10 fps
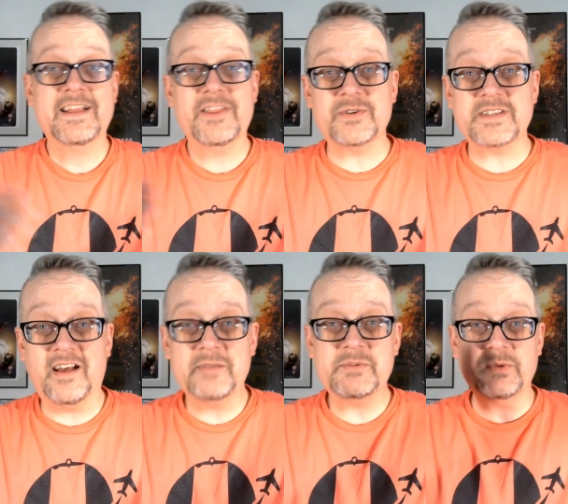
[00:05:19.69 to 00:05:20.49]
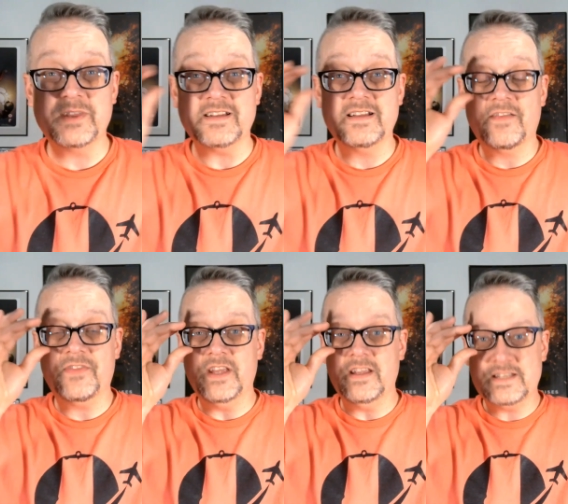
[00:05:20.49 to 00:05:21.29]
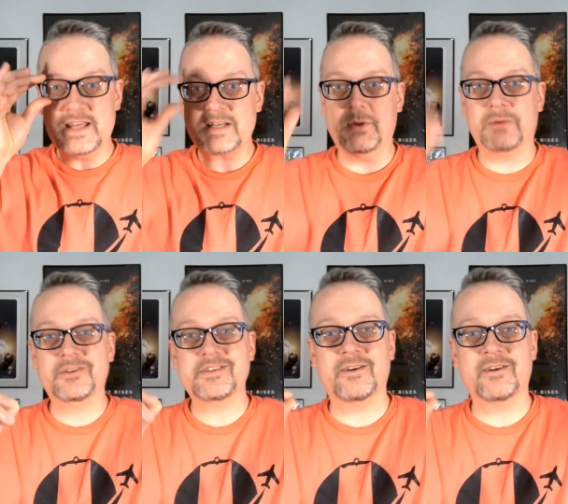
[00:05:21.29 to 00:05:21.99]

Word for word: There are times when the, the text bubbles